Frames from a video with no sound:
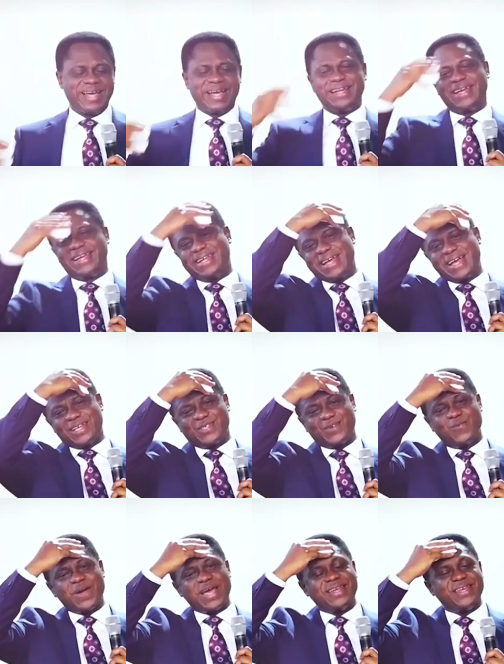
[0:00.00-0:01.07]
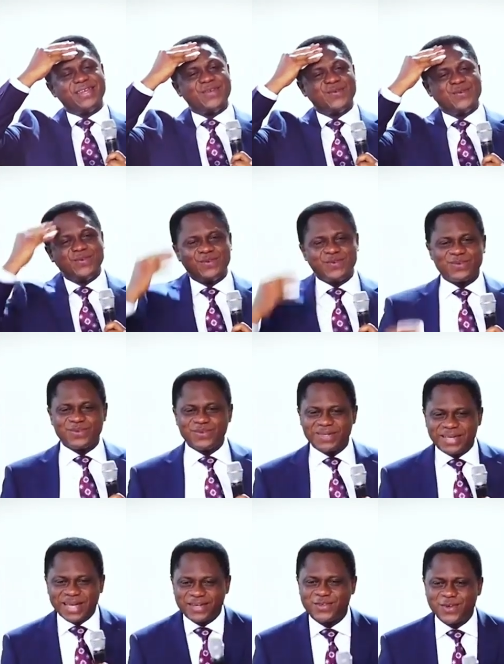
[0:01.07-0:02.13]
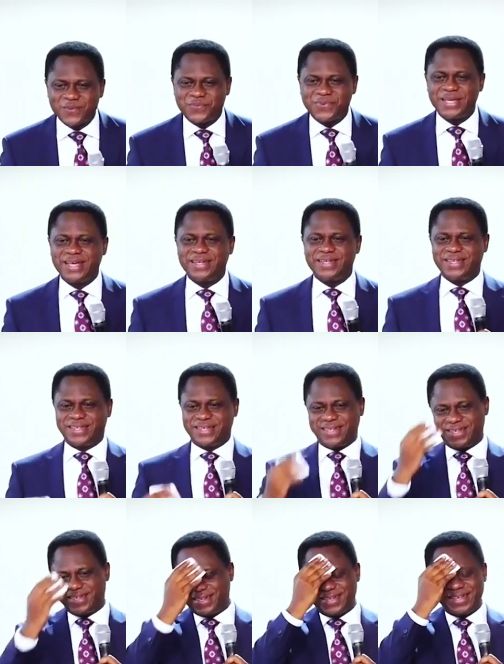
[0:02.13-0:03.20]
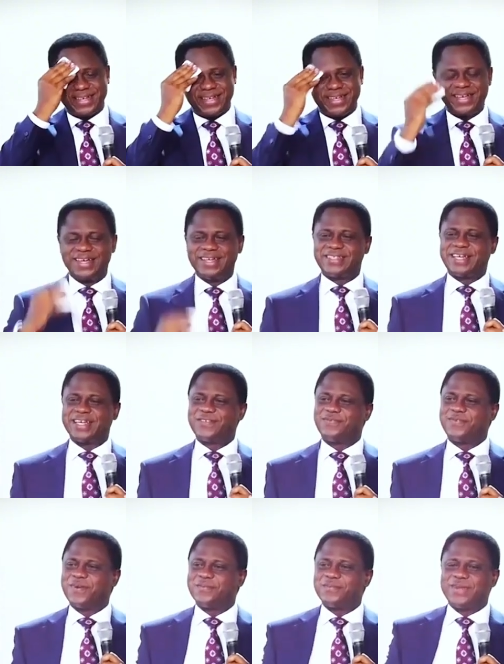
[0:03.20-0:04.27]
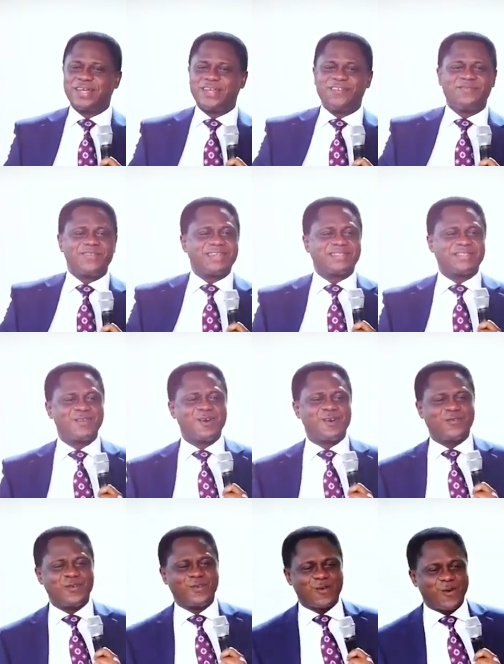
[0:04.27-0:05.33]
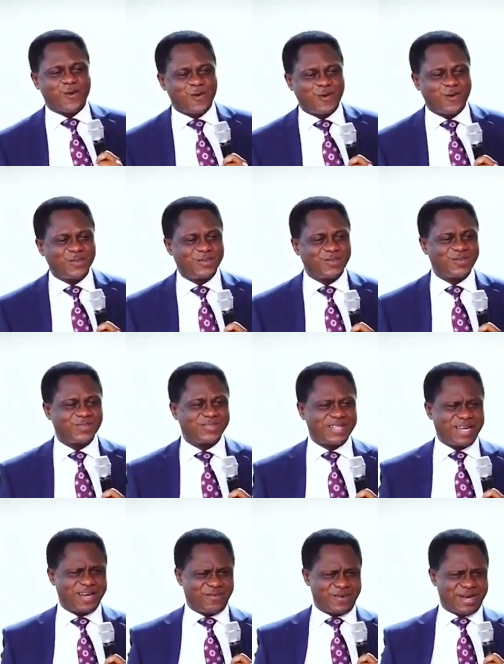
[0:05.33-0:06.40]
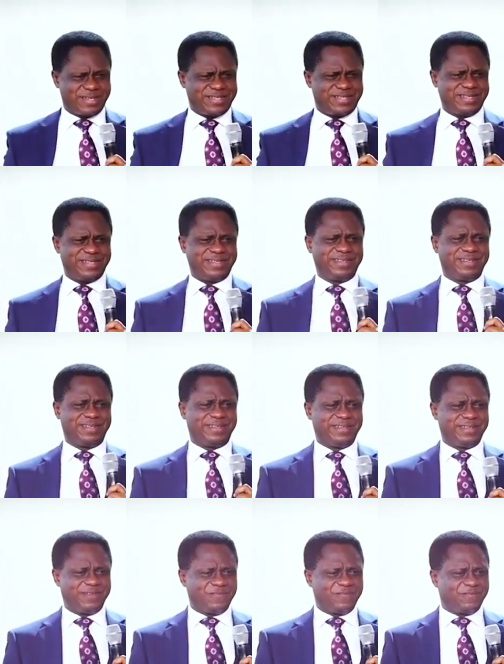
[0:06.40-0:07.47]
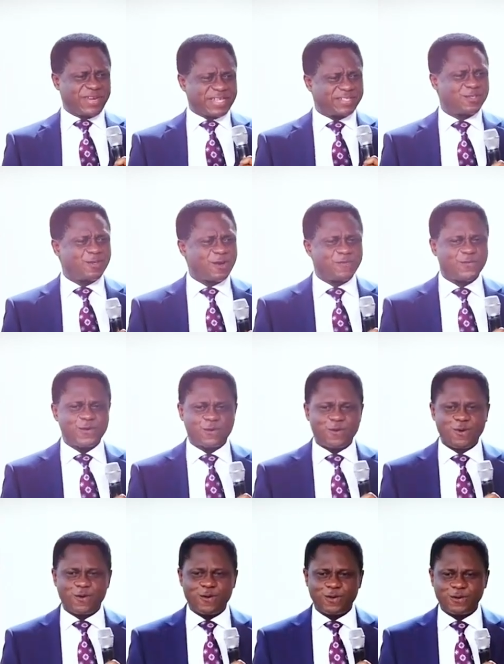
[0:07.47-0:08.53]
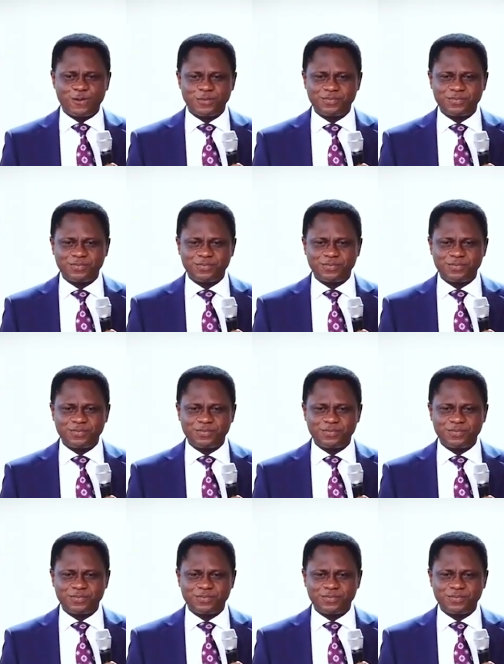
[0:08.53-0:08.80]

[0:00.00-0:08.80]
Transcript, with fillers: And then they ask you, where did you get your PhD? Says from the University of Nkoko. Say, what? University of Nkoko.